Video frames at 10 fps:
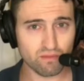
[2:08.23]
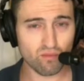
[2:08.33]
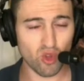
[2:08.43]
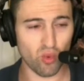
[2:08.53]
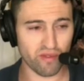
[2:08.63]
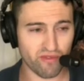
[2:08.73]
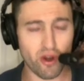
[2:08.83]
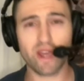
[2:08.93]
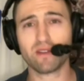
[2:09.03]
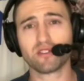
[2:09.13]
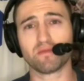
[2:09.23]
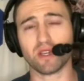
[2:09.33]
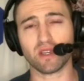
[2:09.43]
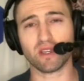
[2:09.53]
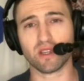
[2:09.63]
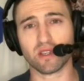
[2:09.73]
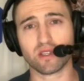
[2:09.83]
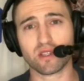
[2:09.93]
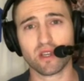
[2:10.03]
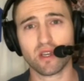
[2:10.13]
What frightens me
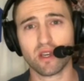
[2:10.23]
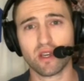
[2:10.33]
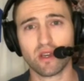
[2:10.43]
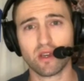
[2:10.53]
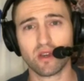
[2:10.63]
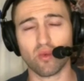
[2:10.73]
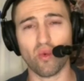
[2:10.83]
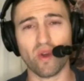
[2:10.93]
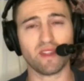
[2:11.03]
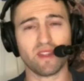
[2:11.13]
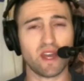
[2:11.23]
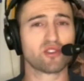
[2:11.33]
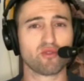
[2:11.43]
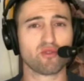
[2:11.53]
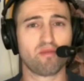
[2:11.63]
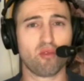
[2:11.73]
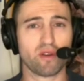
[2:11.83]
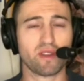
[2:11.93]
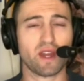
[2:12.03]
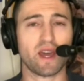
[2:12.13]
is when the next report
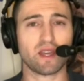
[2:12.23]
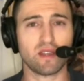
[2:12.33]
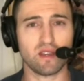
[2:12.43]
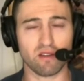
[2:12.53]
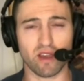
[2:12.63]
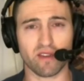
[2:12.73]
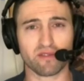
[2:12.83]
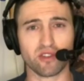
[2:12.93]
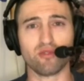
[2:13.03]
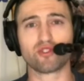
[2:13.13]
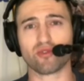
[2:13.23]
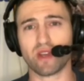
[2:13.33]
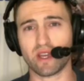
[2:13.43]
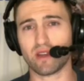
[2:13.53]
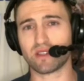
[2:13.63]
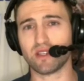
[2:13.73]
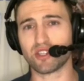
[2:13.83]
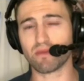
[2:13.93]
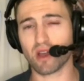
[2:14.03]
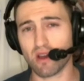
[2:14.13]
that I hear after you trade
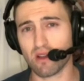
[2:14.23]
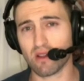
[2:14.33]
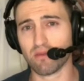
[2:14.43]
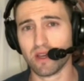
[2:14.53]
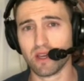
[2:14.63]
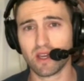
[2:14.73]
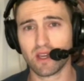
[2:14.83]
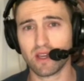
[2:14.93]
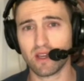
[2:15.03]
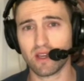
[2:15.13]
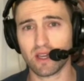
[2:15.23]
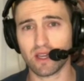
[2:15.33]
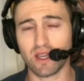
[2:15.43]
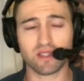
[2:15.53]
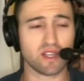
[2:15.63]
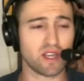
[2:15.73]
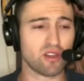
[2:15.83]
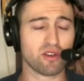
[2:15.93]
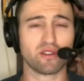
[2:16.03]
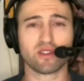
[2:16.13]
CJ McCollum is that
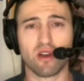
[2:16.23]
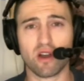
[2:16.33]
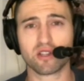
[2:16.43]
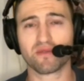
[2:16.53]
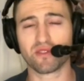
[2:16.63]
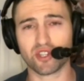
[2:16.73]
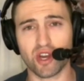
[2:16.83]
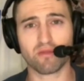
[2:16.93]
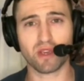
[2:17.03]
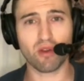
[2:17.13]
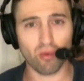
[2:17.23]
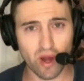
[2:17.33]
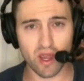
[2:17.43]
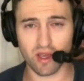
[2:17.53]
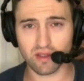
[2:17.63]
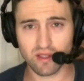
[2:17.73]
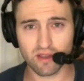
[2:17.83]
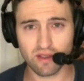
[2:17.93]
you're in talks for Jerami Grant,